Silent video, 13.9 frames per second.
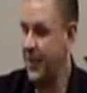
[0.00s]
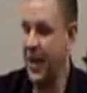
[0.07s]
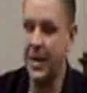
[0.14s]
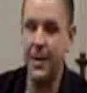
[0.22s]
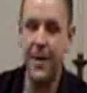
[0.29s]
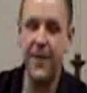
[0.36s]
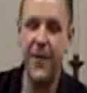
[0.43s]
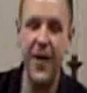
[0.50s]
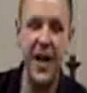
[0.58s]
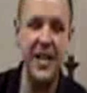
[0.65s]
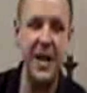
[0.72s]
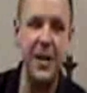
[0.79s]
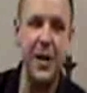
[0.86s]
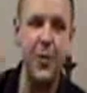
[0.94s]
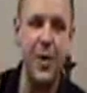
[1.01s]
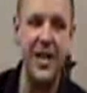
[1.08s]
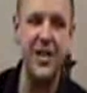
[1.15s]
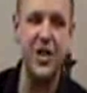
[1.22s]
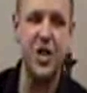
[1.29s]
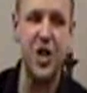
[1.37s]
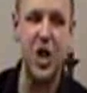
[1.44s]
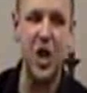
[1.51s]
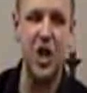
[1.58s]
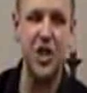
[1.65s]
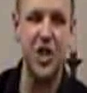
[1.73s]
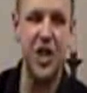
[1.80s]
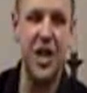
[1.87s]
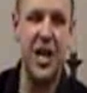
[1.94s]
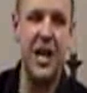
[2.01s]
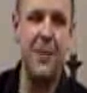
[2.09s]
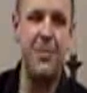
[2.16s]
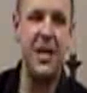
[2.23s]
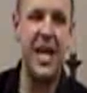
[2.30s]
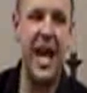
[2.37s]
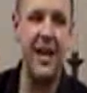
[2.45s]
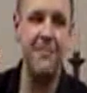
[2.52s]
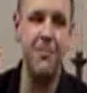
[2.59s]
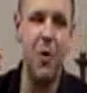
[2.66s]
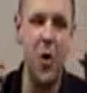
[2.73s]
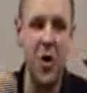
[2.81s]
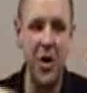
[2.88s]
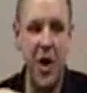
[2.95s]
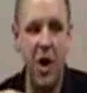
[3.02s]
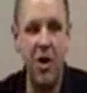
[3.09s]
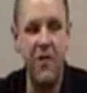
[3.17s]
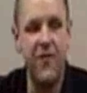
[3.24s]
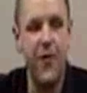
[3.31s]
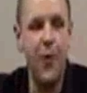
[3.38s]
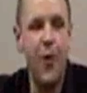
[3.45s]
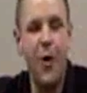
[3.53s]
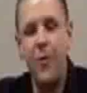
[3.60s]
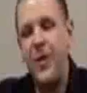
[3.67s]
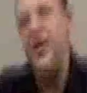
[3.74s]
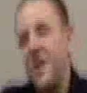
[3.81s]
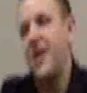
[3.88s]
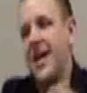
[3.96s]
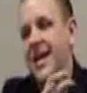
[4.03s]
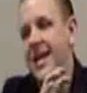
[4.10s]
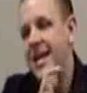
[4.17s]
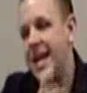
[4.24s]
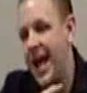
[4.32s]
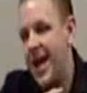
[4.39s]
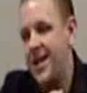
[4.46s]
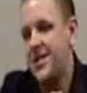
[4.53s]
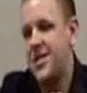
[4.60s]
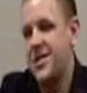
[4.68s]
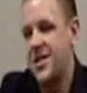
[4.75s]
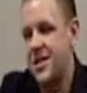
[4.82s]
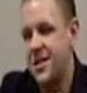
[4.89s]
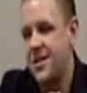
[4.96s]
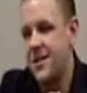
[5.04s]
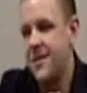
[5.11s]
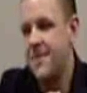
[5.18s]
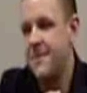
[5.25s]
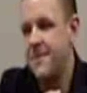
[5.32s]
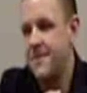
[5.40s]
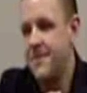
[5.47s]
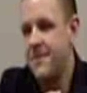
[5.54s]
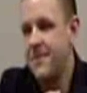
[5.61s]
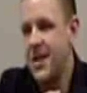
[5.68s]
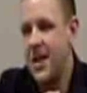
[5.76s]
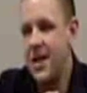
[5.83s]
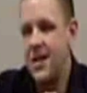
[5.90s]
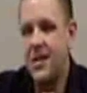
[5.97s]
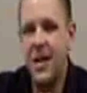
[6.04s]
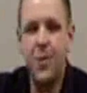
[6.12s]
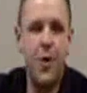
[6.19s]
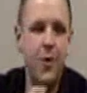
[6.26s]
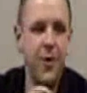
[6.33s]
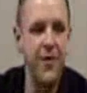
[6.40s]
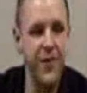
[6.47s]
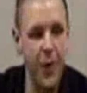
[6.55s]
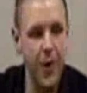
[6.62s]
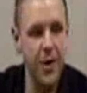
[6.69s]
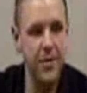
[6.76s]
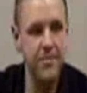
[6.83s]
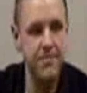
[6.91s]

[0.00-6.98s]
And I'm afraid that, that we at the church became more known for what we are against than what we're for.